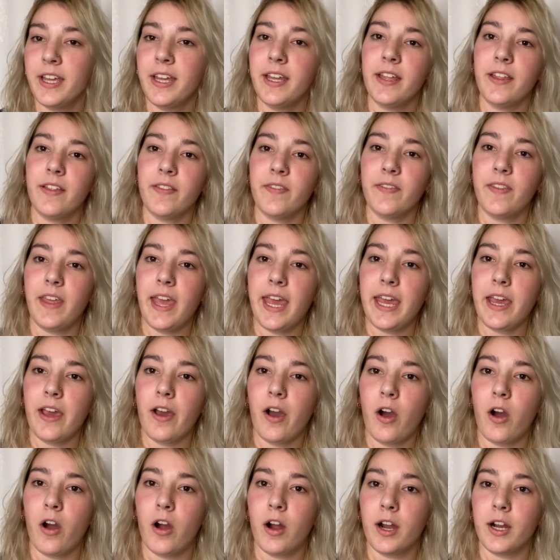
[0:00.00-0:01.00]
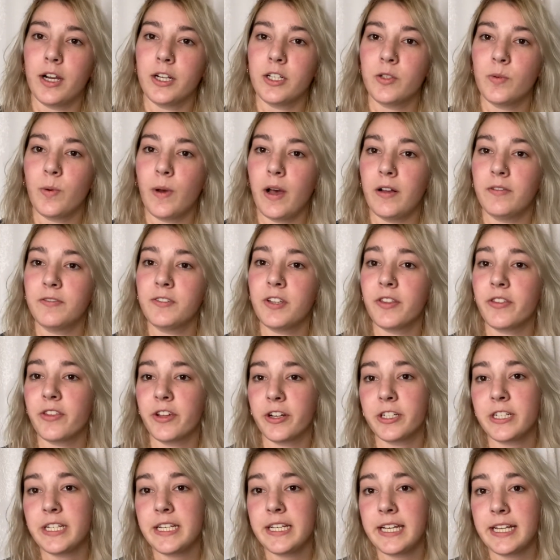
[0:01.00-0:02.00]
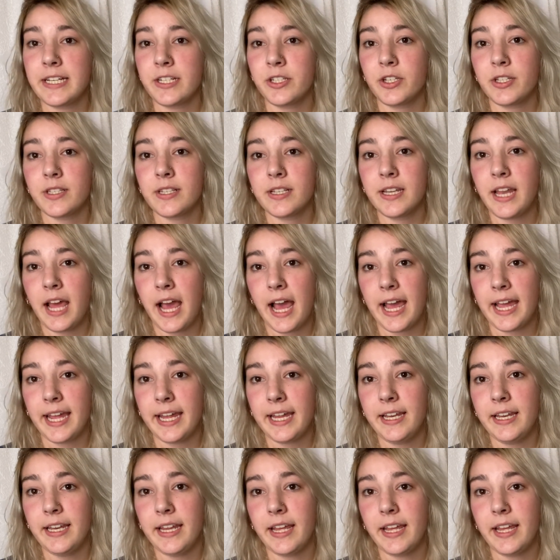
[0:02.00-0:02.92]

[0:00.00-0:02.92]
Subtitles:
They are 12 to 13 inches in height